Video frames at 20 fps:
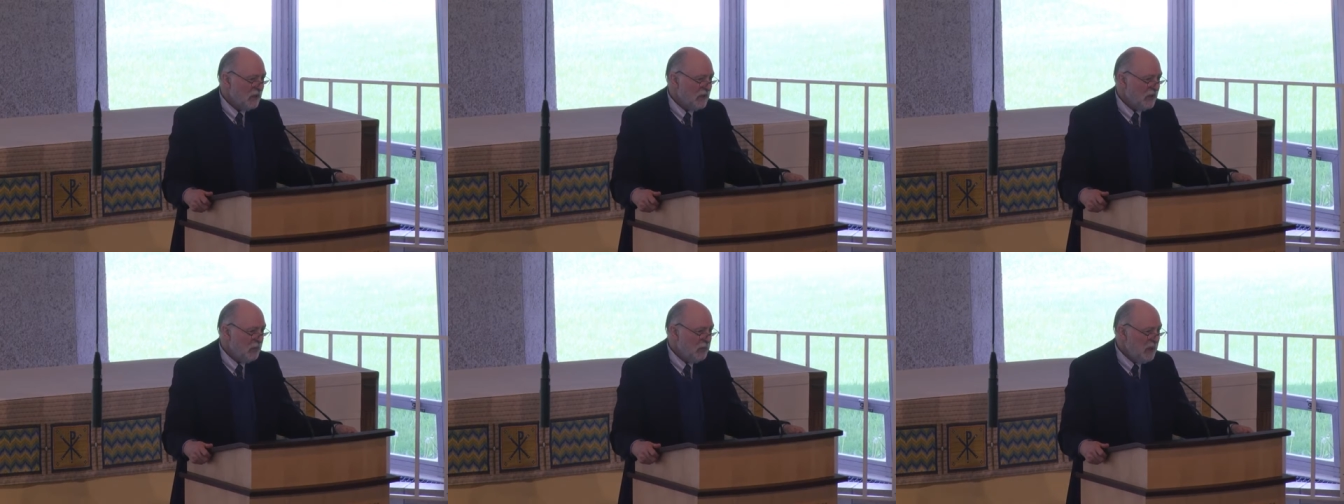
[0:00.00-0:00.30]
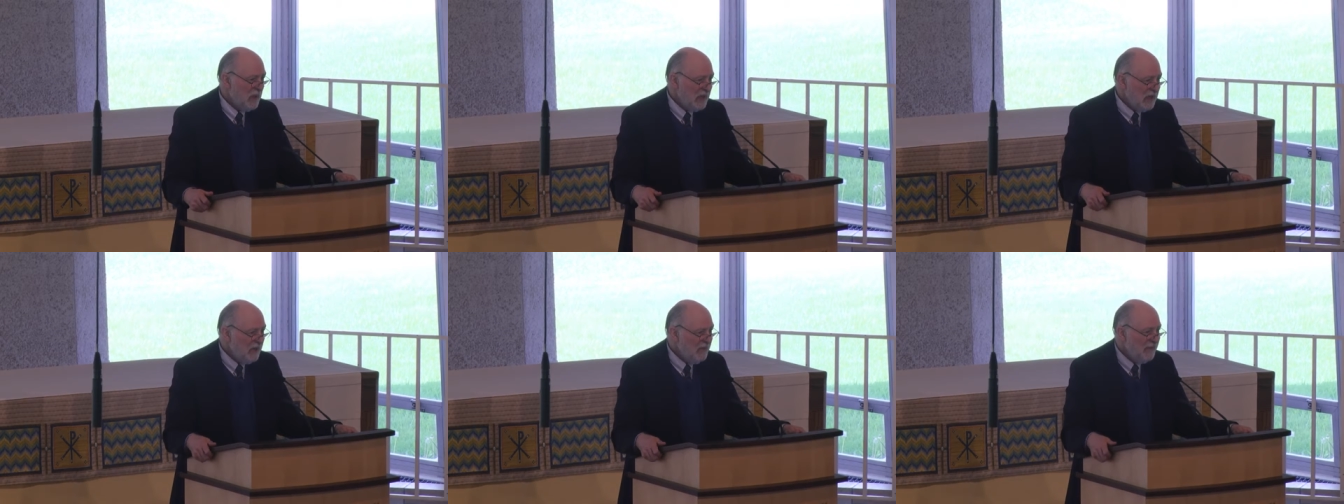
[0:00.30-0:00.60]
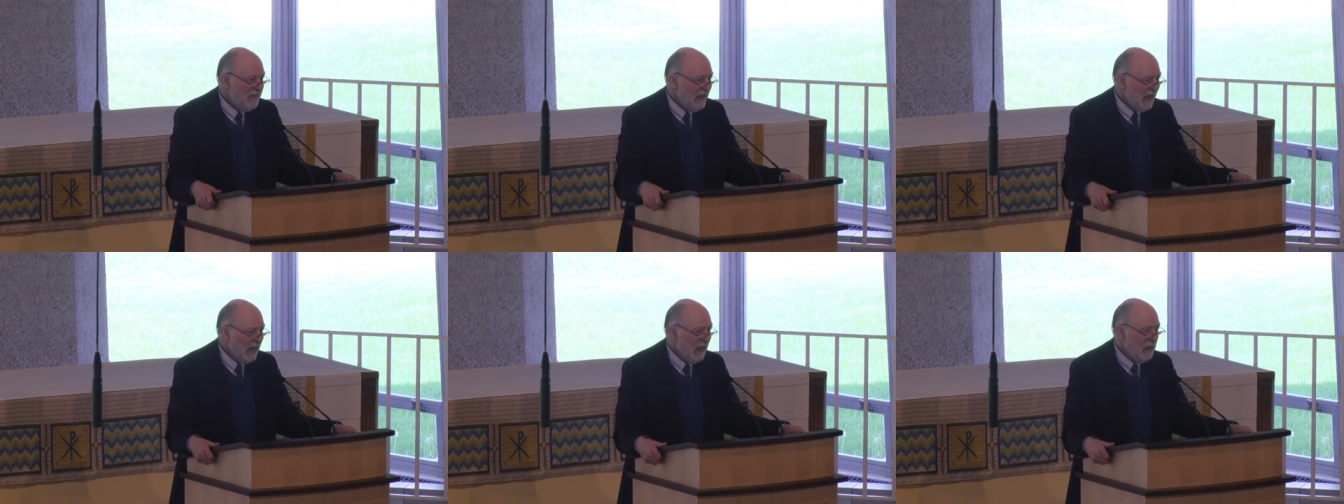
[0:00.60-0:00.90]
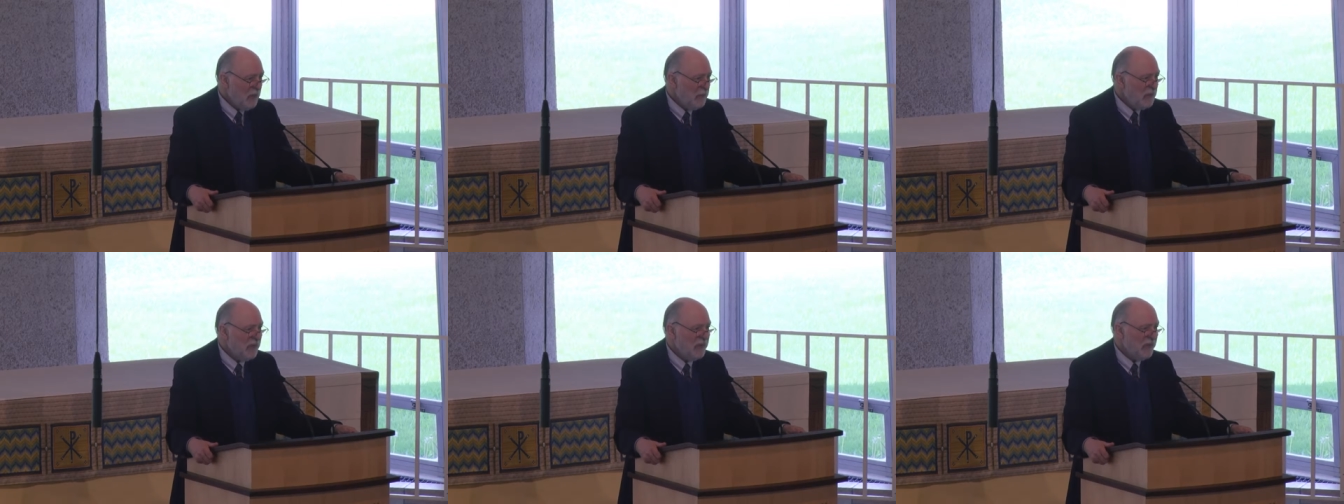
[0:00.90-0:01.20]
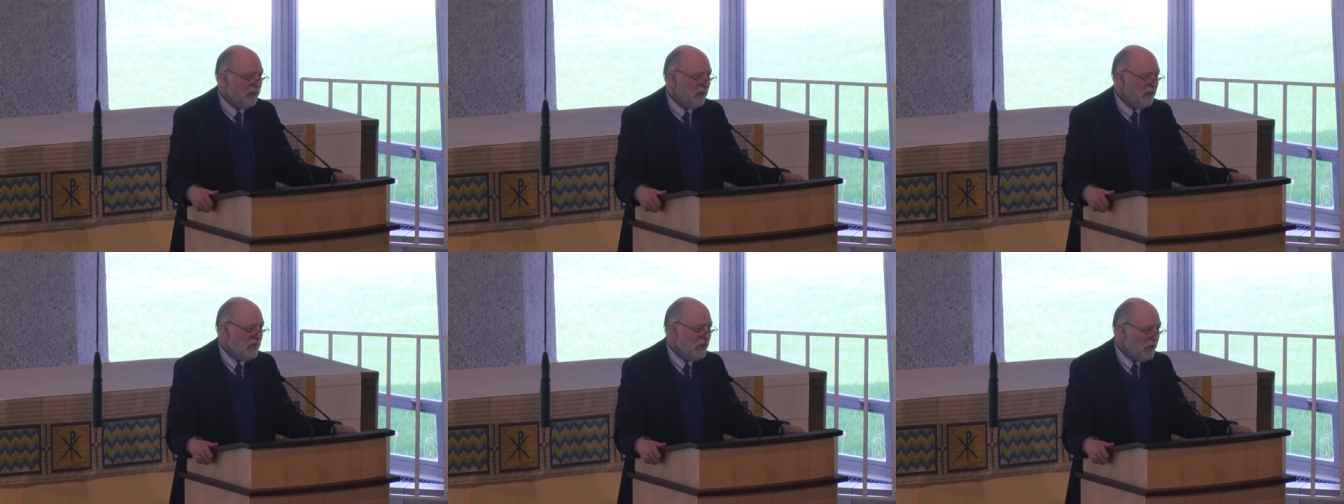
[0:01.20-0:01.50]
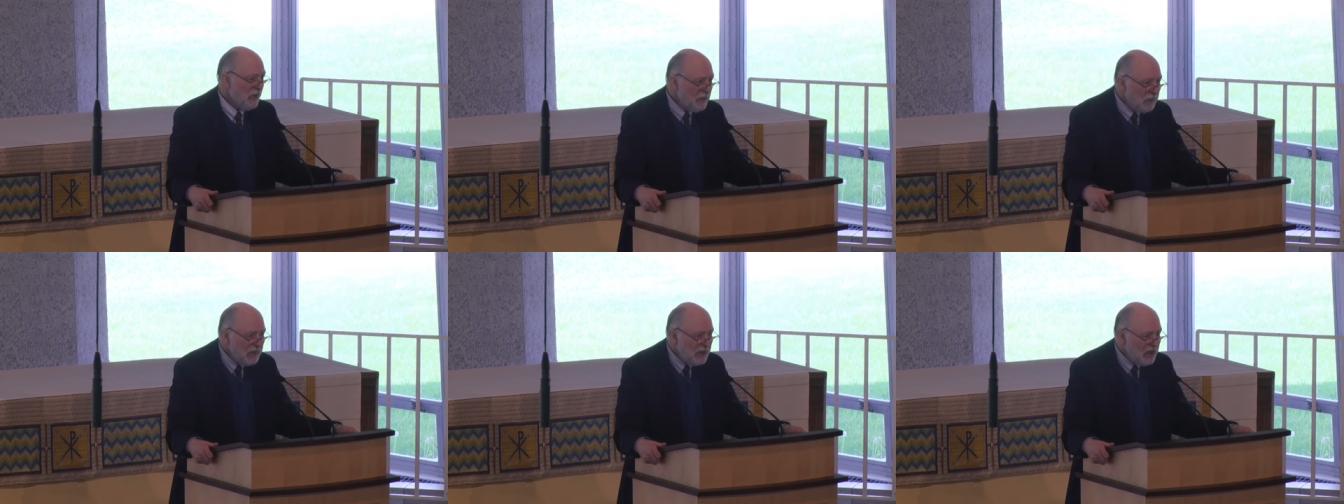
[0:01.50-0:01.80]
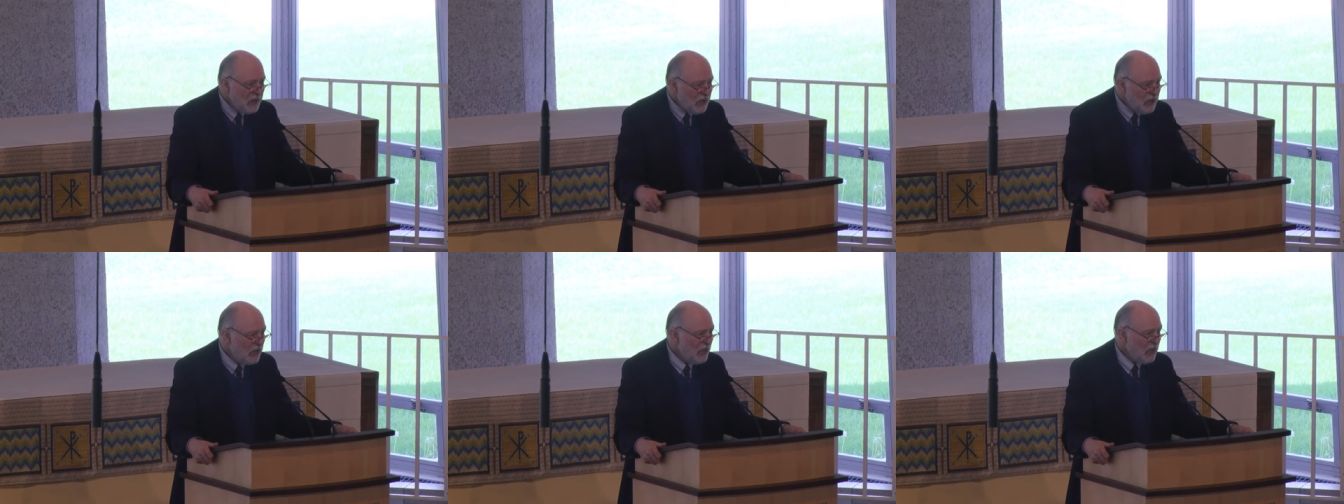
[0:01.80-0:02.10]
to be developed for
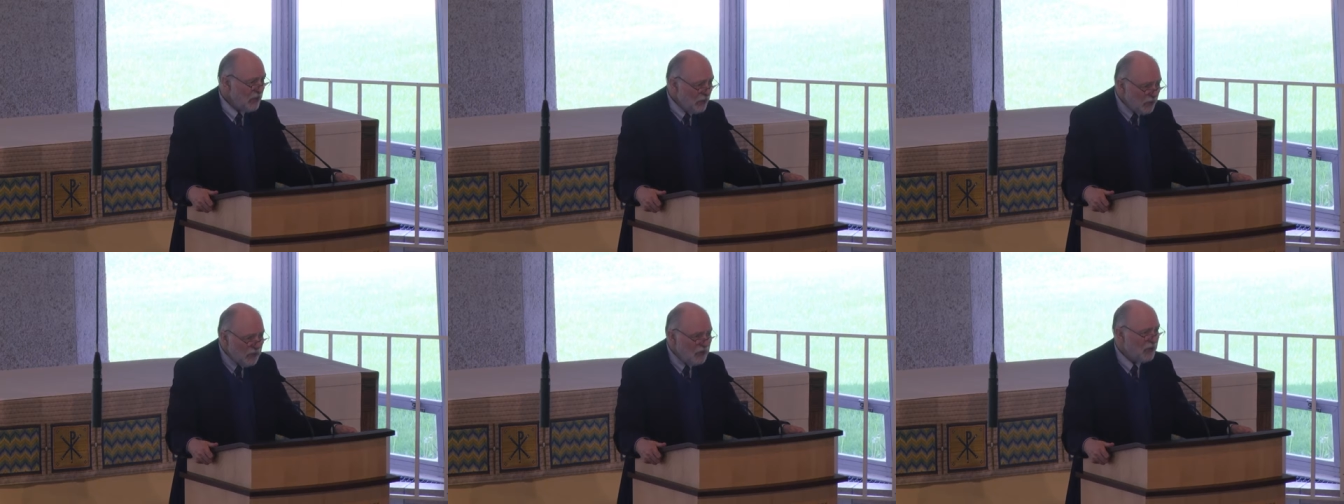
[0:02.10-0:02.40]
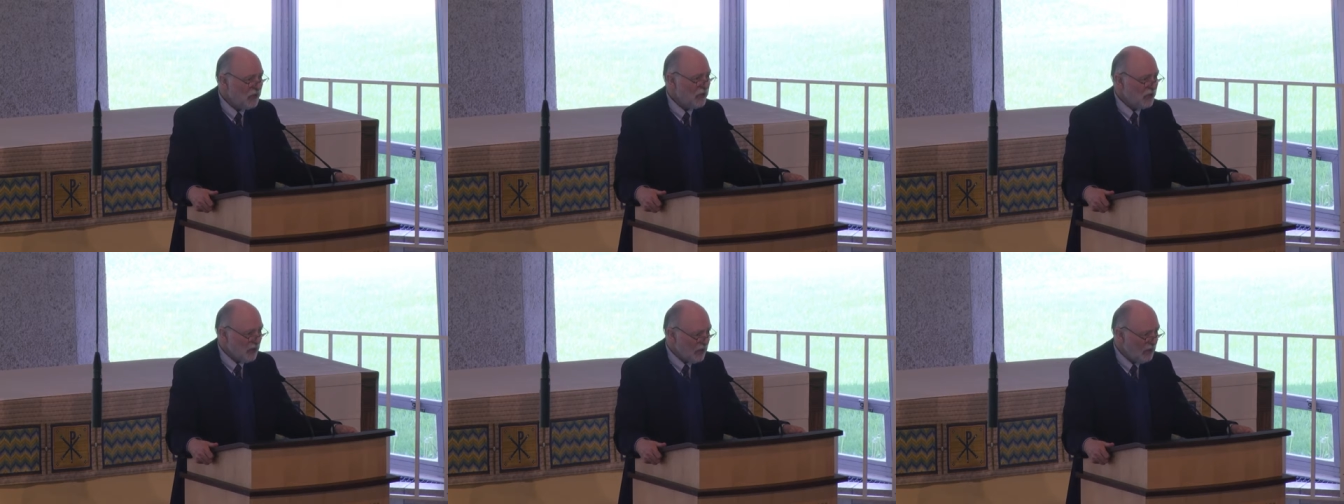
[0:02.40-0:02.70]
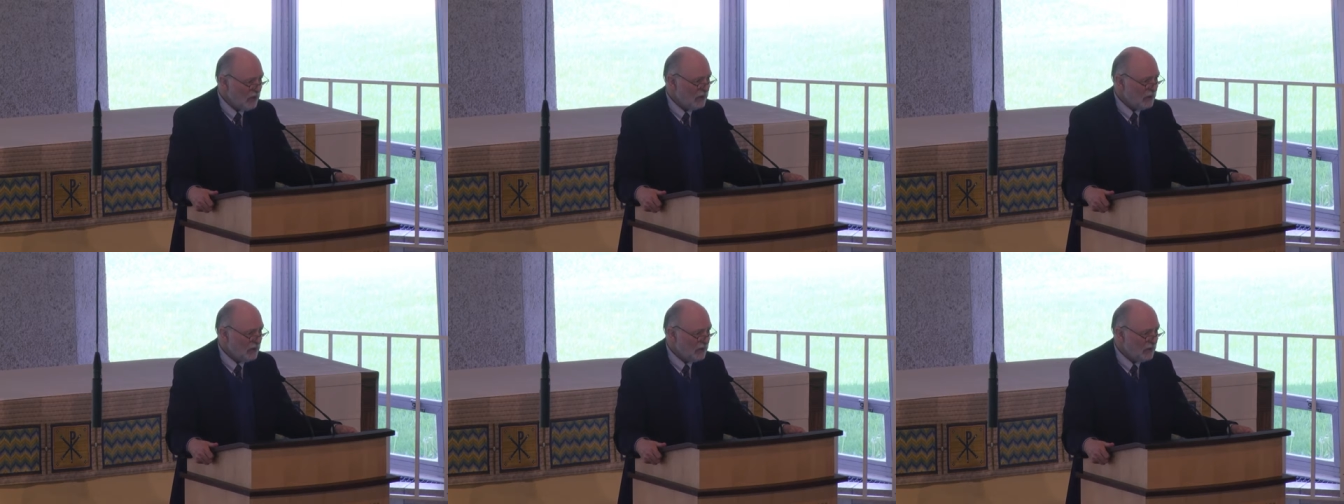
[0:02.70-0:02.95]
human use,